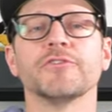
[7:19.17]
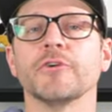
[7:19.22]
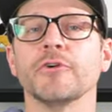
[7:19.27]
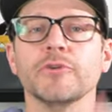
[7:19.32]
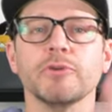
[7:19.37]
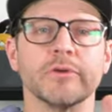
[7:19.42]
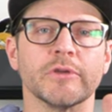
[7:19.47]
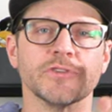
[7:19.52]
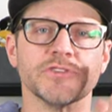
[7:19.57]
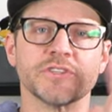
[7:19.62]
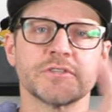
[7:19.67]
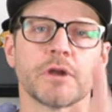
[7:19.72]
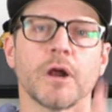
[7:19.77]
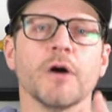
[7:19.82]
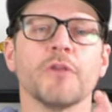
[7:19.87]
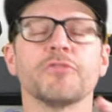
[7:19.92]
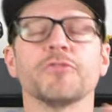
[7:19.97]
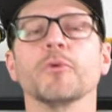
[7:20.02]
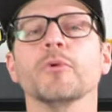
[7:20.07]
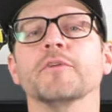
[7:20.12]
So you can just
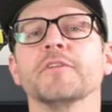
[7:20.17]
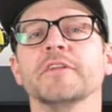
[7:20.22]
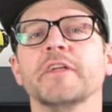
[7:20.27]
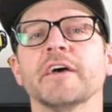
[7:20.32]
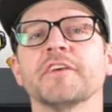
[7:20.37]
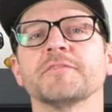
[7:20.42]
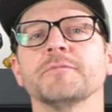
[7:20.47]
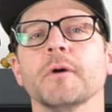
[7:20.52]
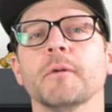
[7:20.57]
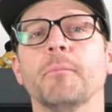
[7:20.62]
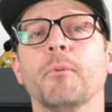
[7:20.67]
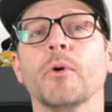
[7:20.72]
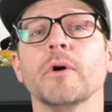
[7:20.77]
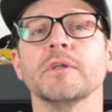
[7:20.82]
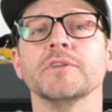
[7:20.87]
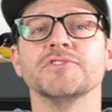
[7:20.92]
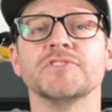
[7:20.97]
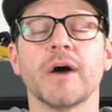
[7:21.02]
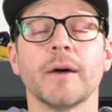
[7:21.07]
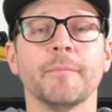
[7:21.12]
throw the decimal
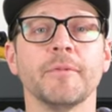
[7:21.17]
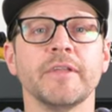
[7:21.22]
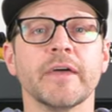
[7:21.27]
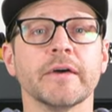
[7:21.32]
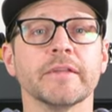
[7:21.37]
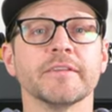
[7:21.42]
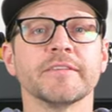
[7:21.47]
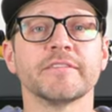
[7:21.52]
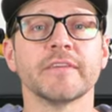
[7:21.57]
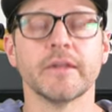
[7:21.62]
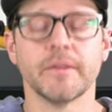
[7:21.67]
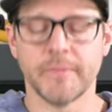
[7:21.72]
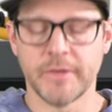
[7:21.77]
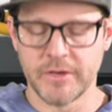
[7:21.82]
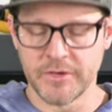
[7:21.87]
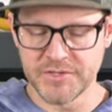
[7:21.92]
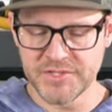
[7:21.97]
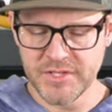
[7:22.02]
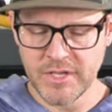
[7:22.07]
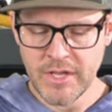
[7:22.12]
point and drop it down to
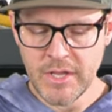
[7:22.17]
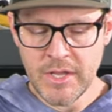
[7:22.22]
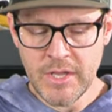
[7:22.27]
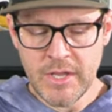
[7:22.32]
centimeters.